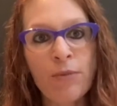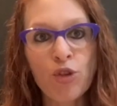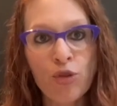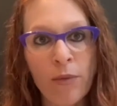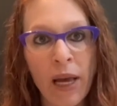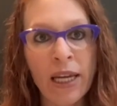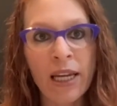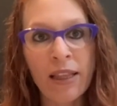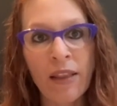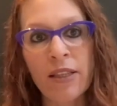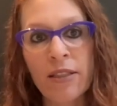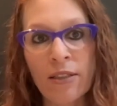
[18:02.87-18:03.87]
dramatic
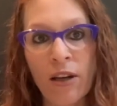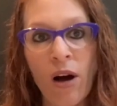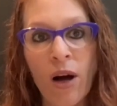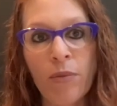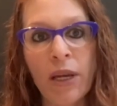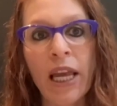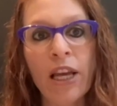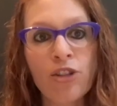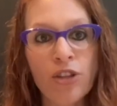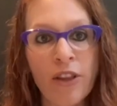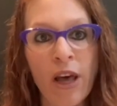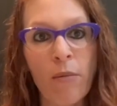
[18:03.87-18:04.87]
that this is a
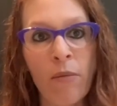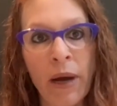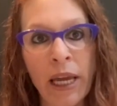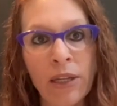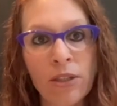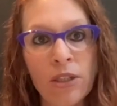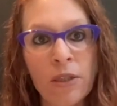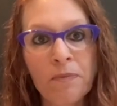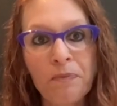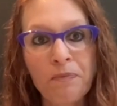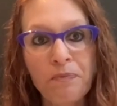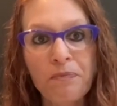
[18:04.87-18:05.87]
complication that might
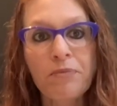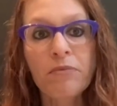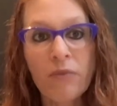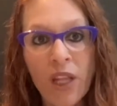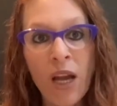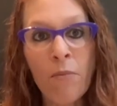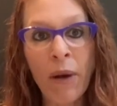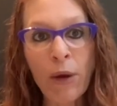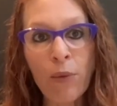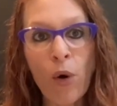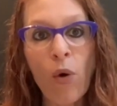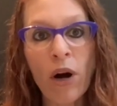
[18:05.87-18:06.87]

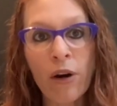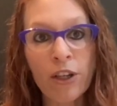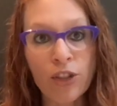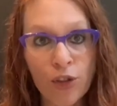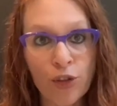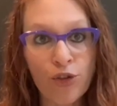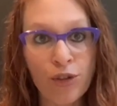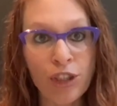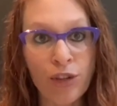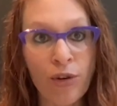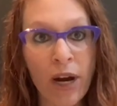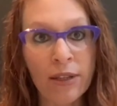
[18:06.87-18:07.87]
require a surgery
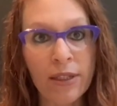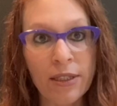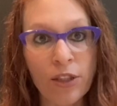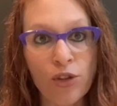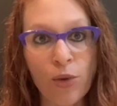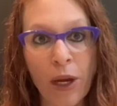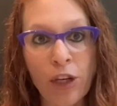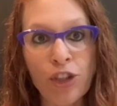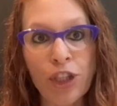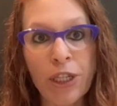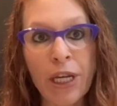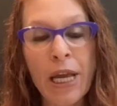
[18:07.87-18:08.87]
to correct the
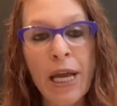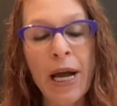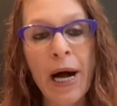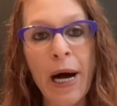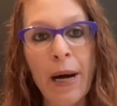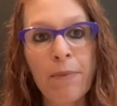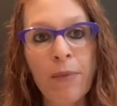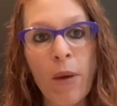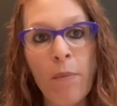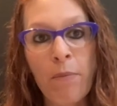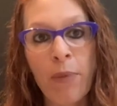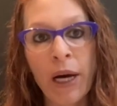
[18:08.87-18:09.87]
situation,
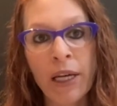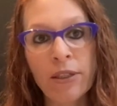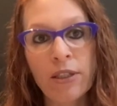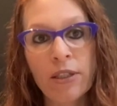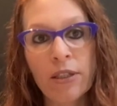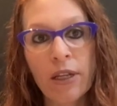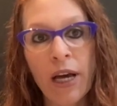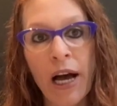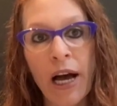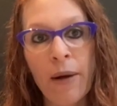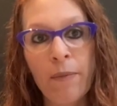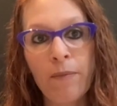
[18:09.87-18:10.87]
but
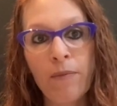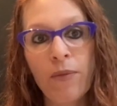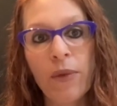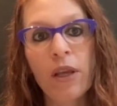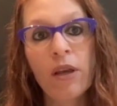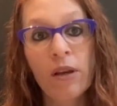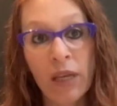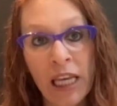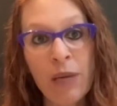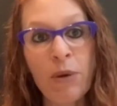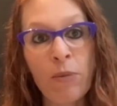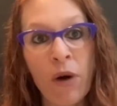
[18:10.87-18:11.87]

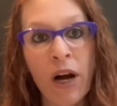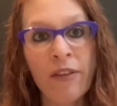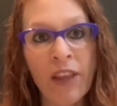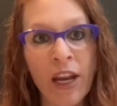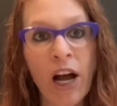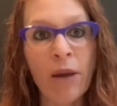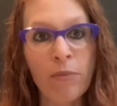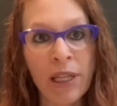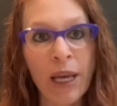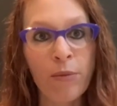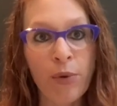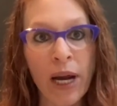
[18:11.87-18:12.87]
keep in mind that
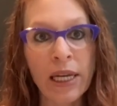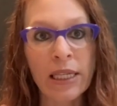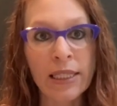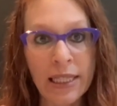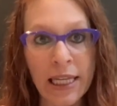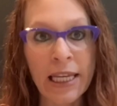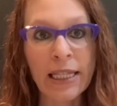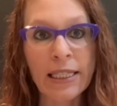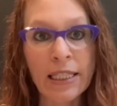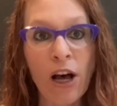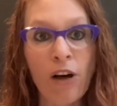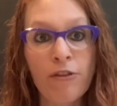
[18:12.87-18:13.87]
unplanned pregnancy
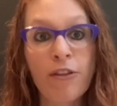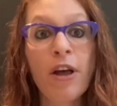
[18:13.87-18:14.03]
itself